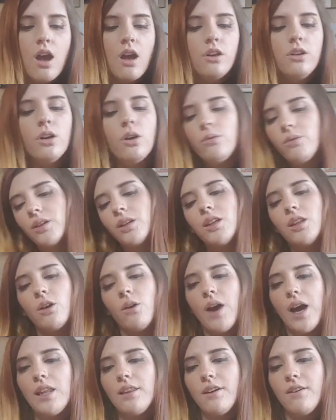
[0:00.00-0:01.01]
No, really though,
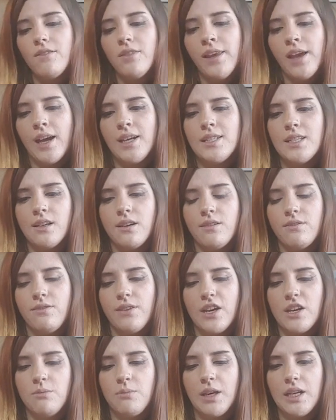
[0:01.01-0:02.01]
I love the idea of
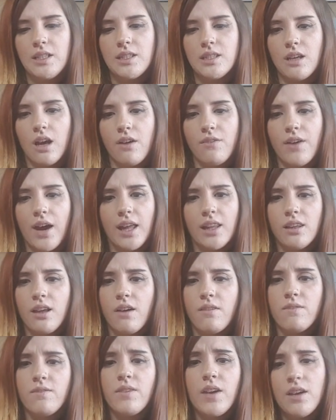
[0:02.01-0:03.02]
fan-made stuff. I
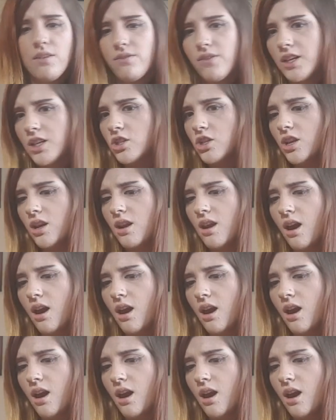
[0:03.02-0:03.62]
love fan fiction.